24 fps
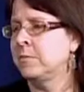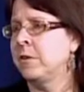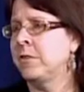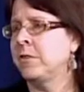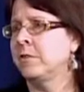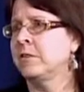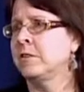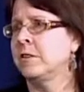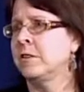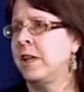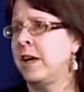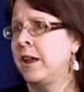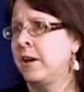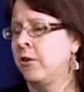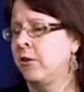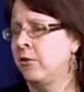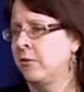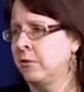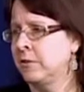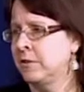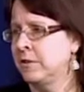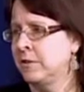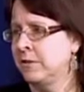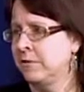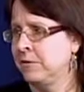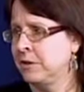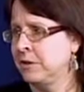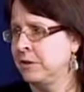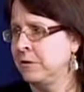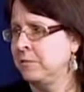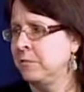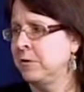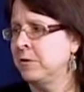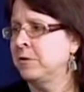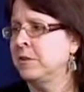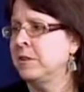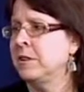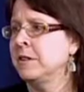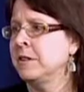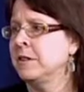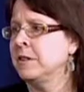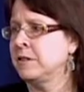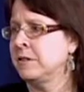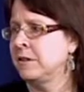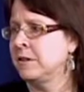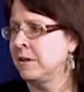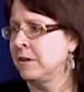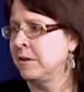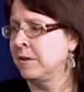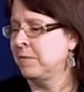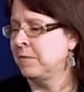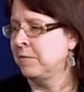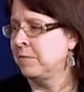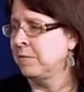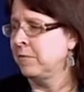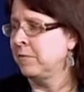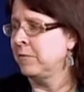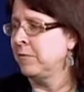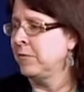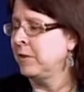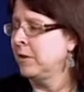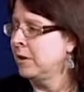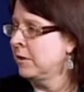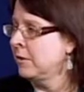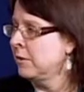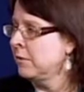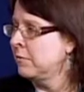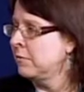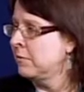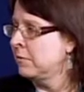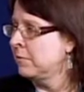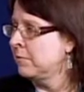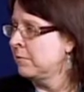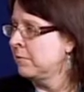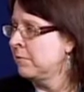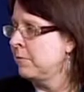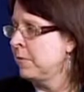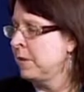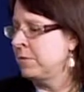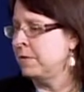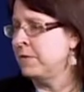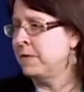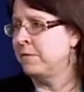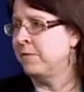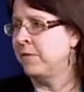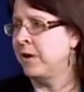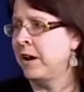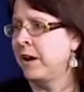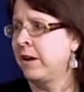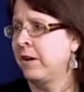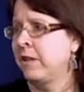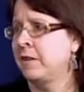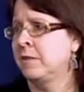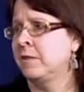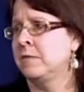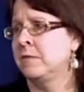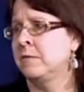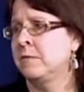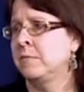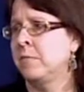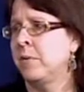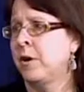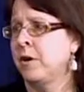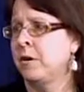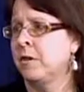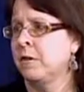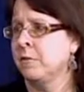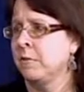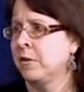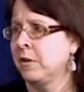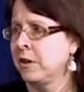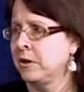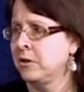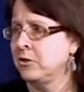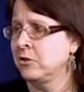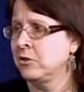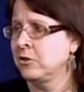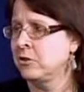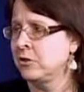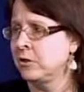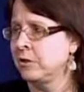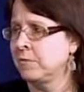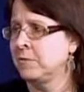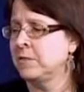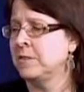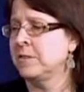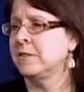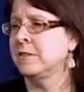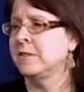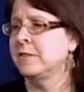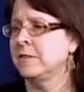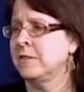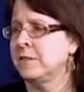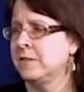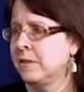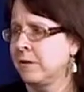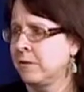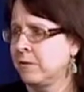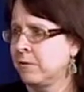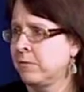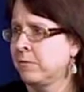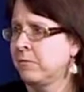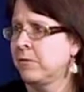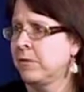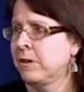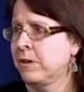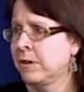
but there's a lot of girls that have experienced, maybe some violence in partner relationships, and so